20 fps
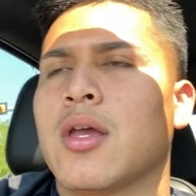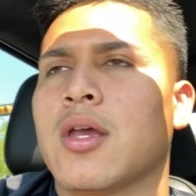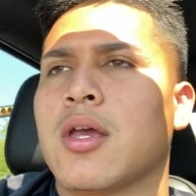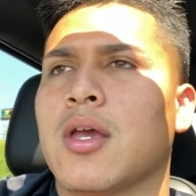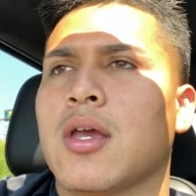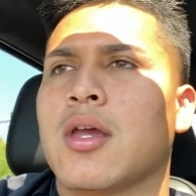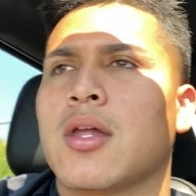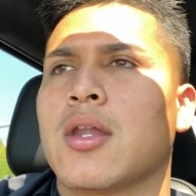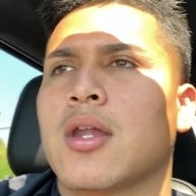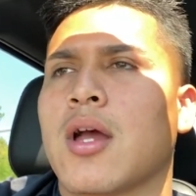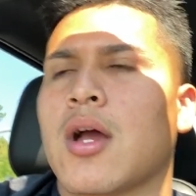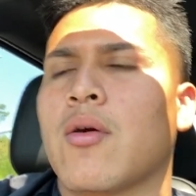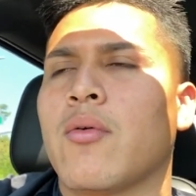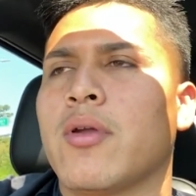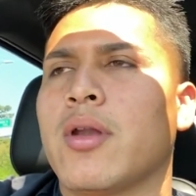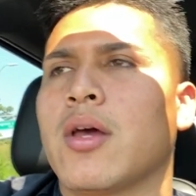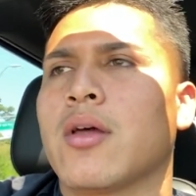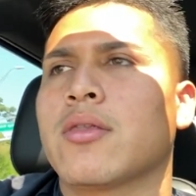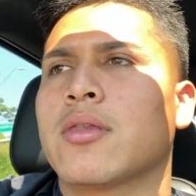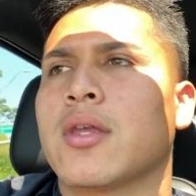and I
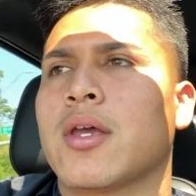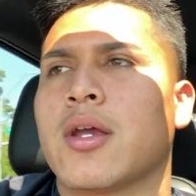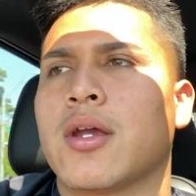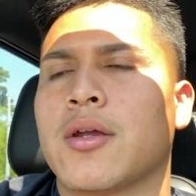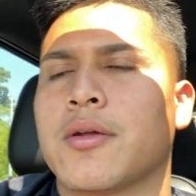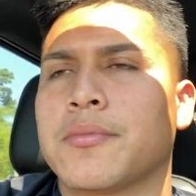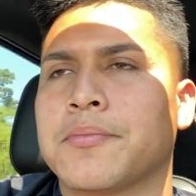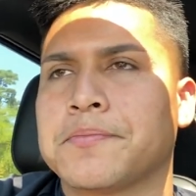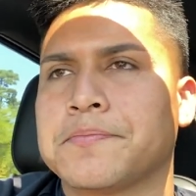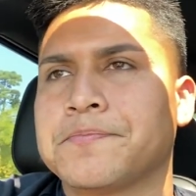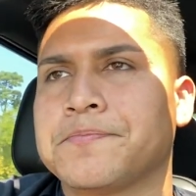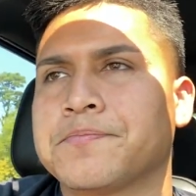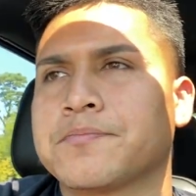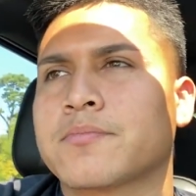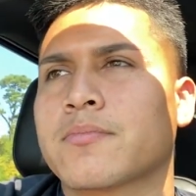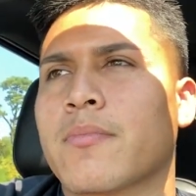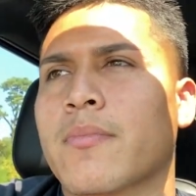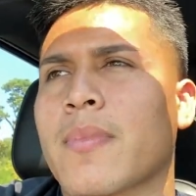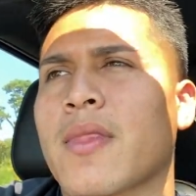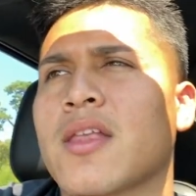went out there
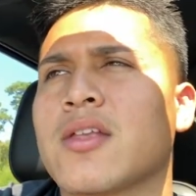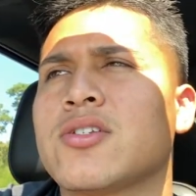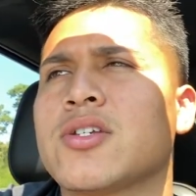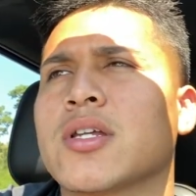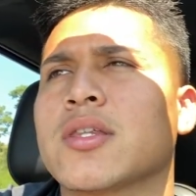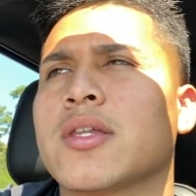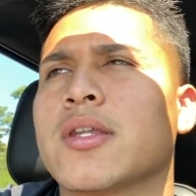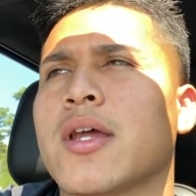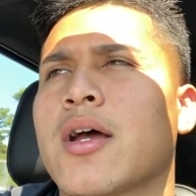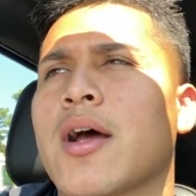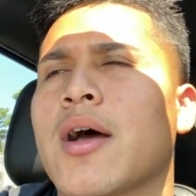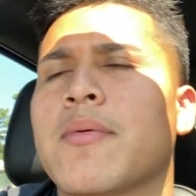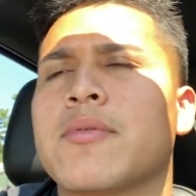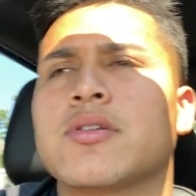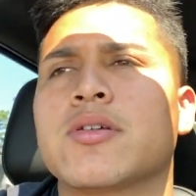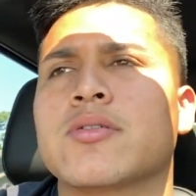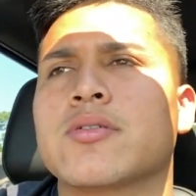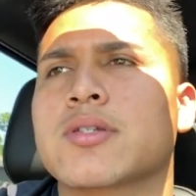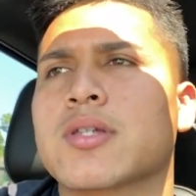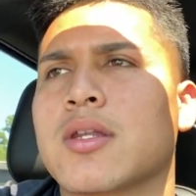and checked it out, how
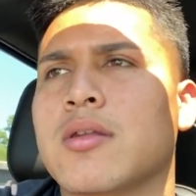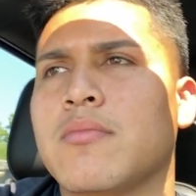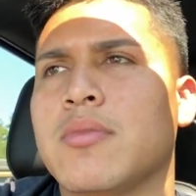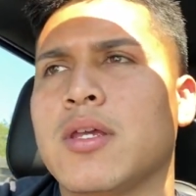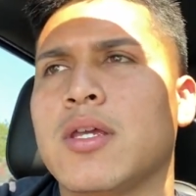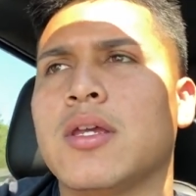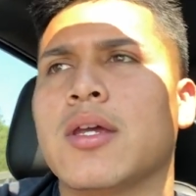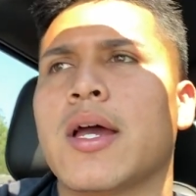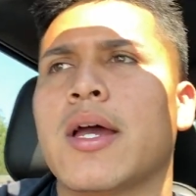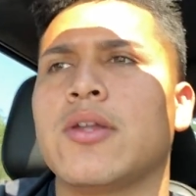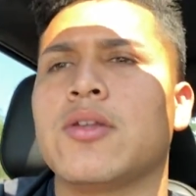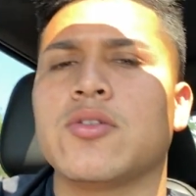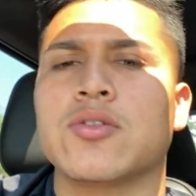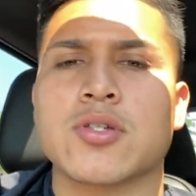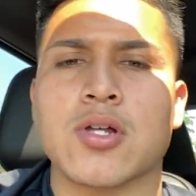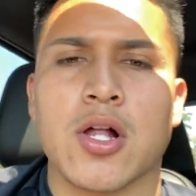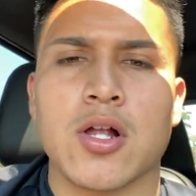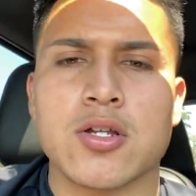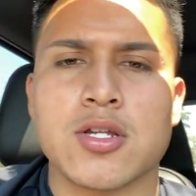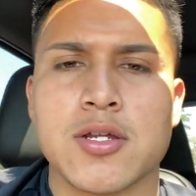much it was going to be. I had 2
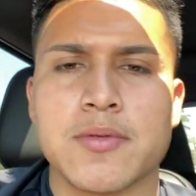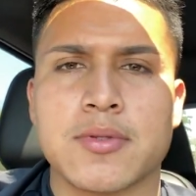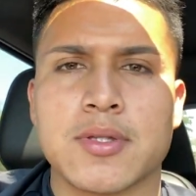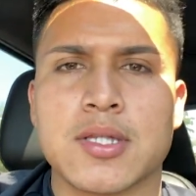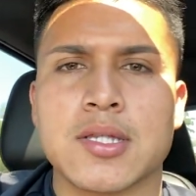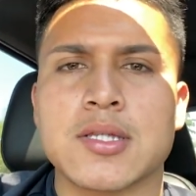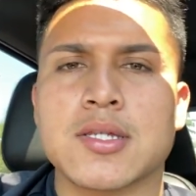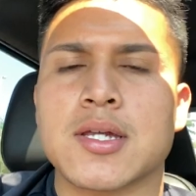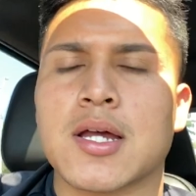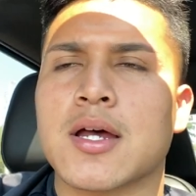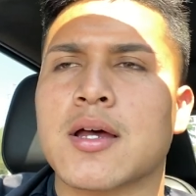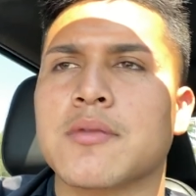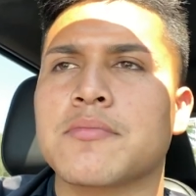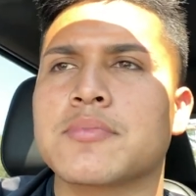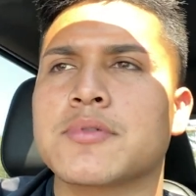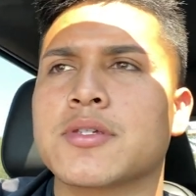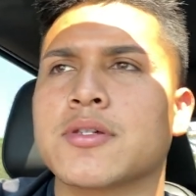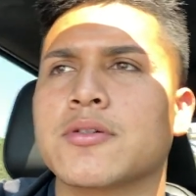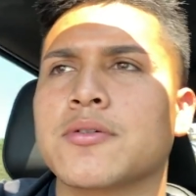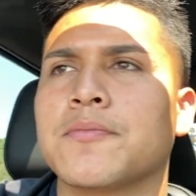scholarships at the time,
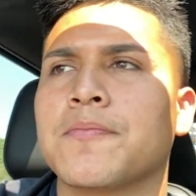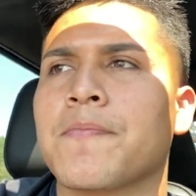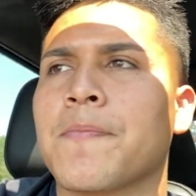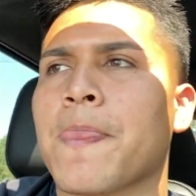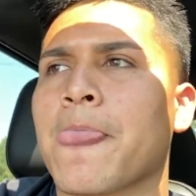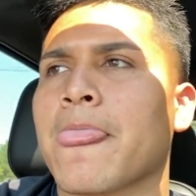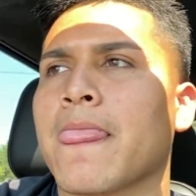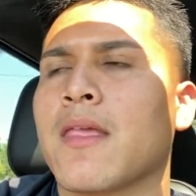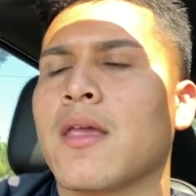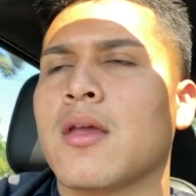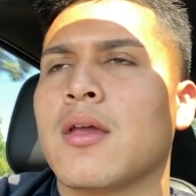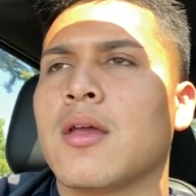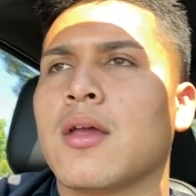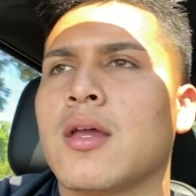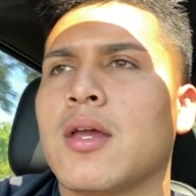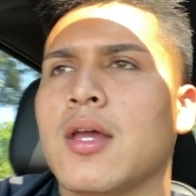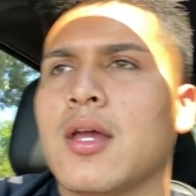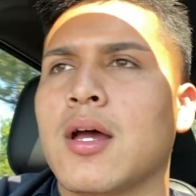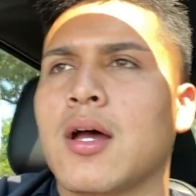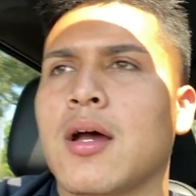so
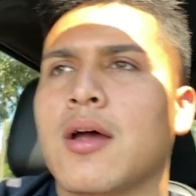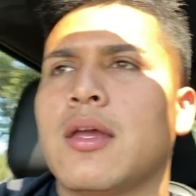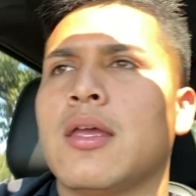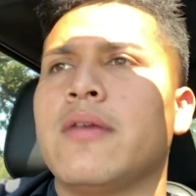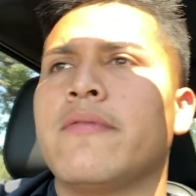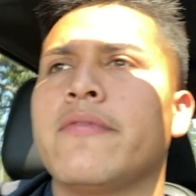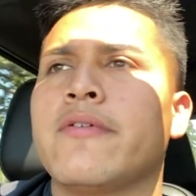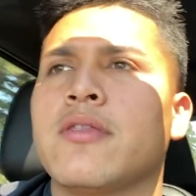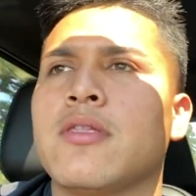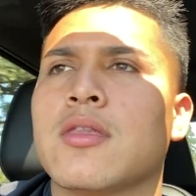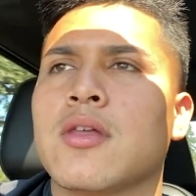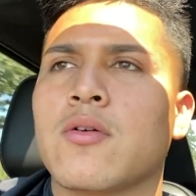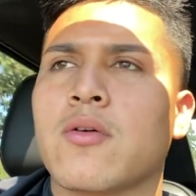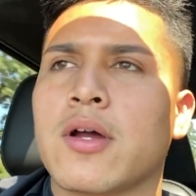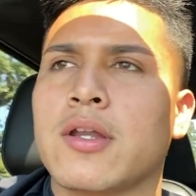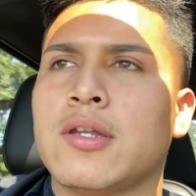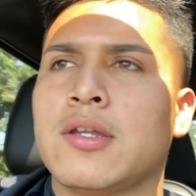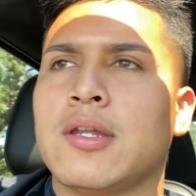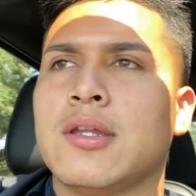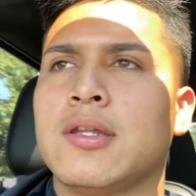even though
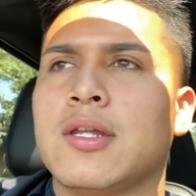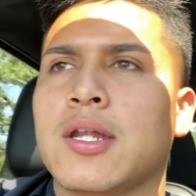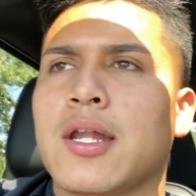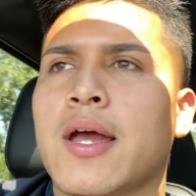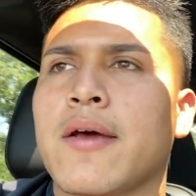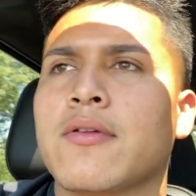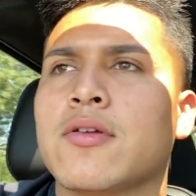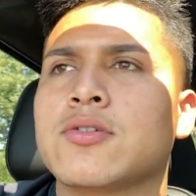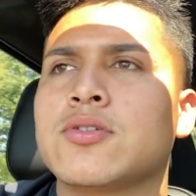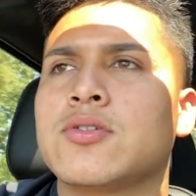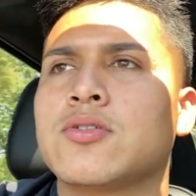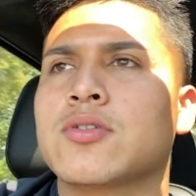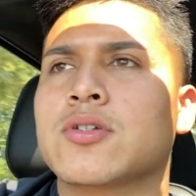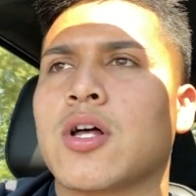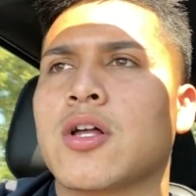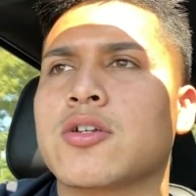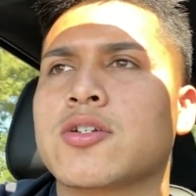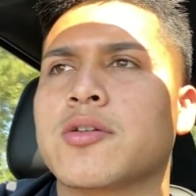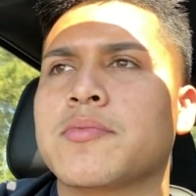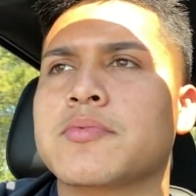I did have those 2
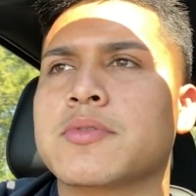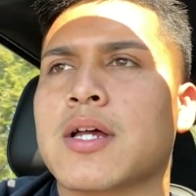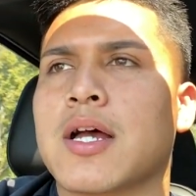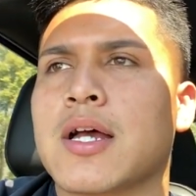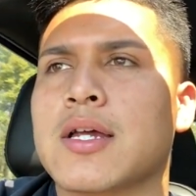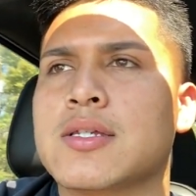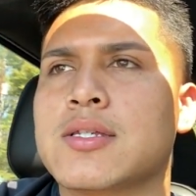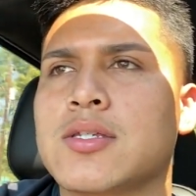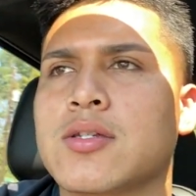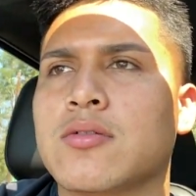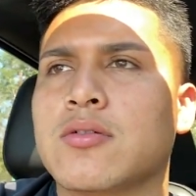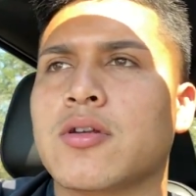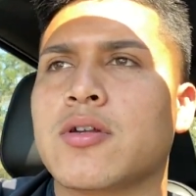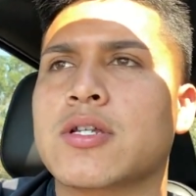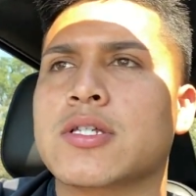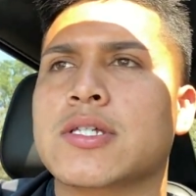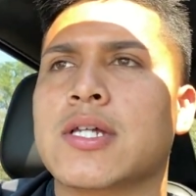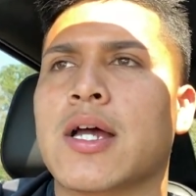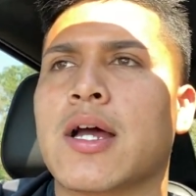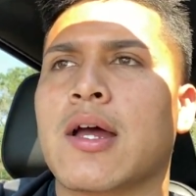scholarships, I still
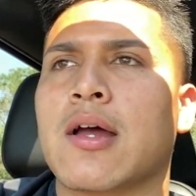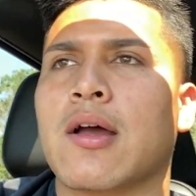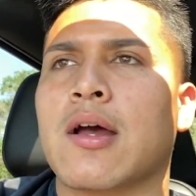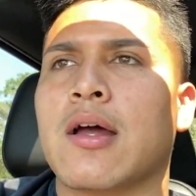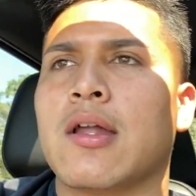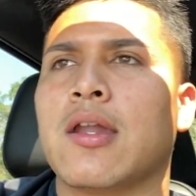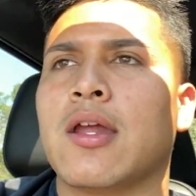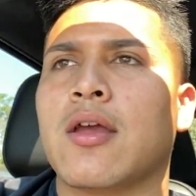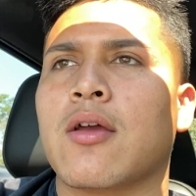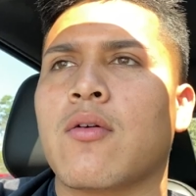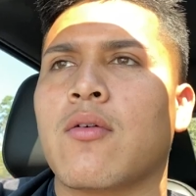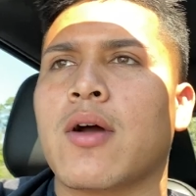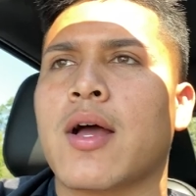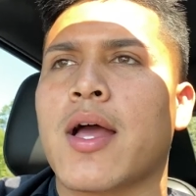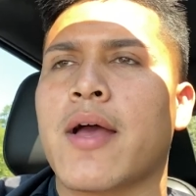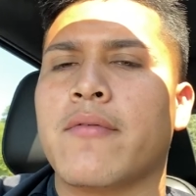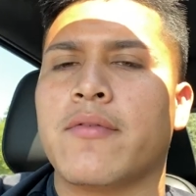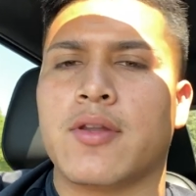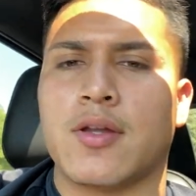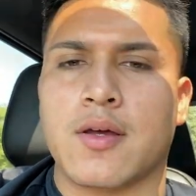noticed that I didn't quite
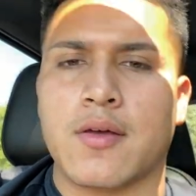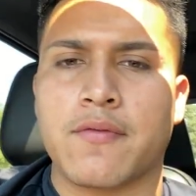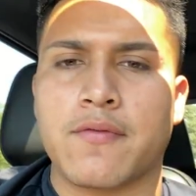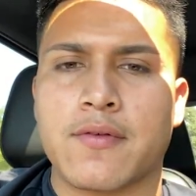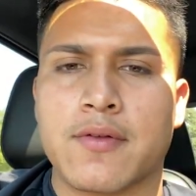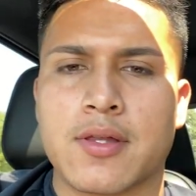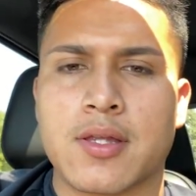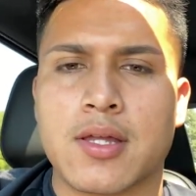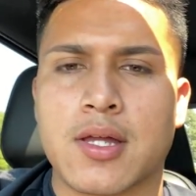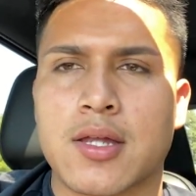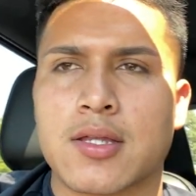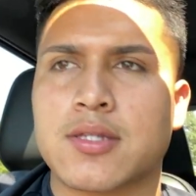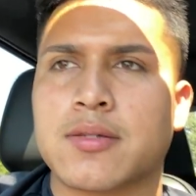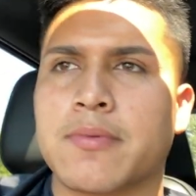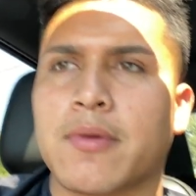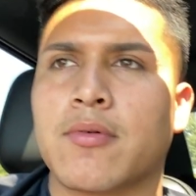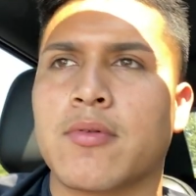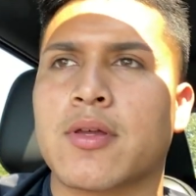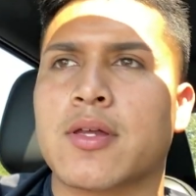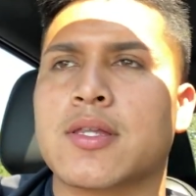have enough to
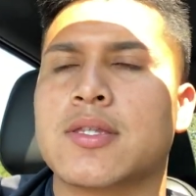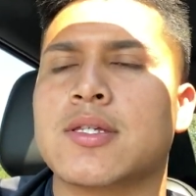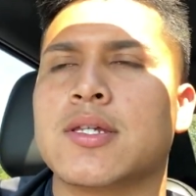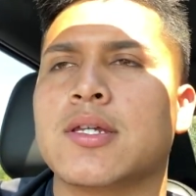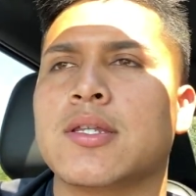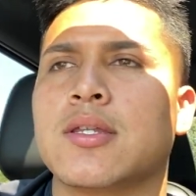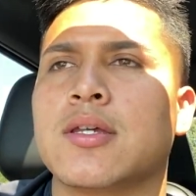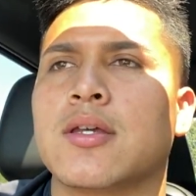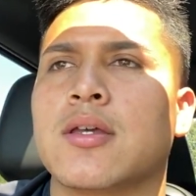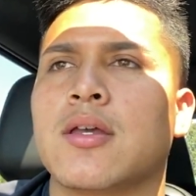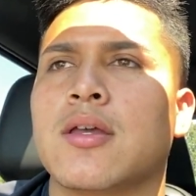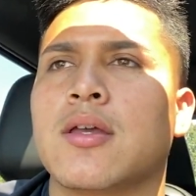be able to attend,